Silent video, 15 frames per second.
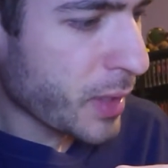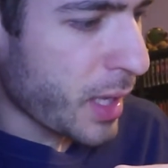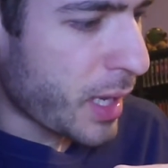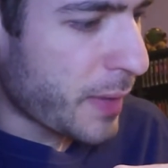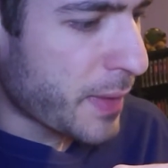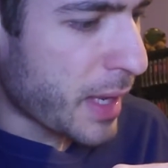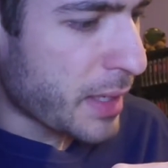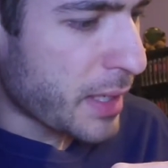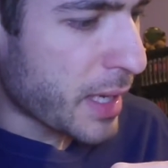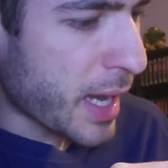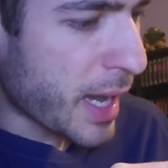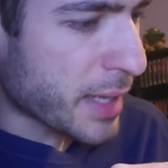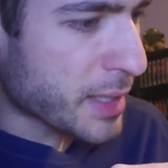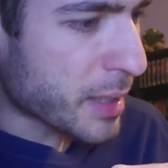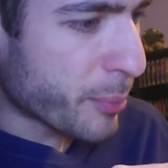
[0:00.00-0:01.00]
And then you
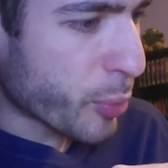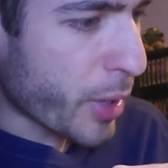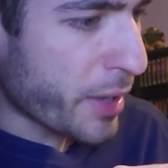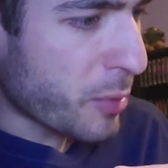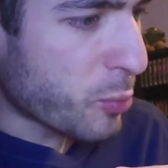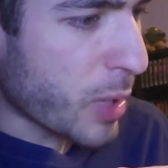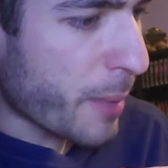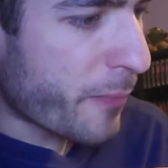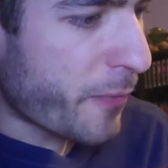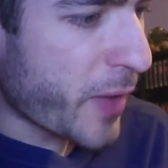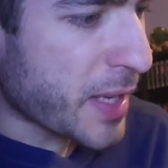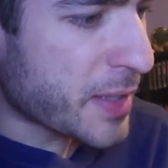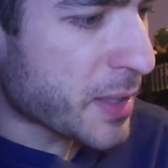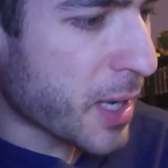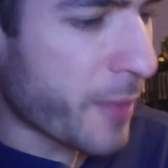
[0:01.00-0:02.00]
got Brandon Webb
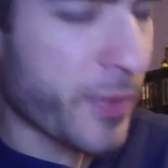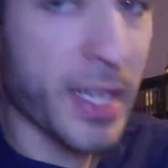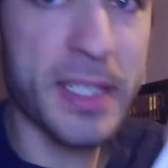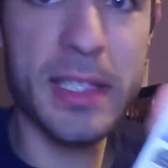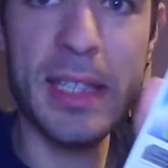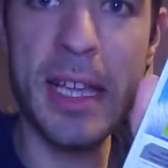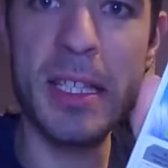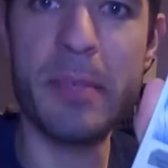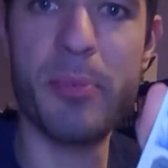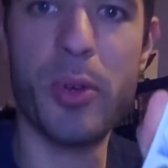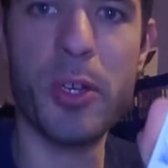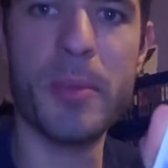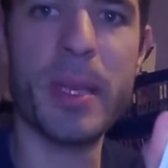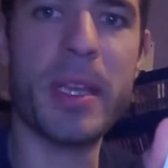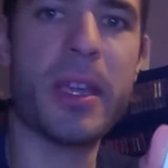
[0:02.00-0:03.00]
facing off against Lance
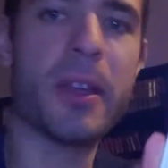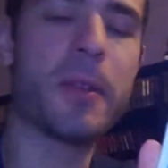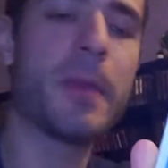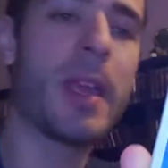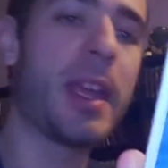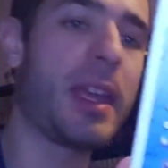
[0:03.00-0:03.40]
Berkman here.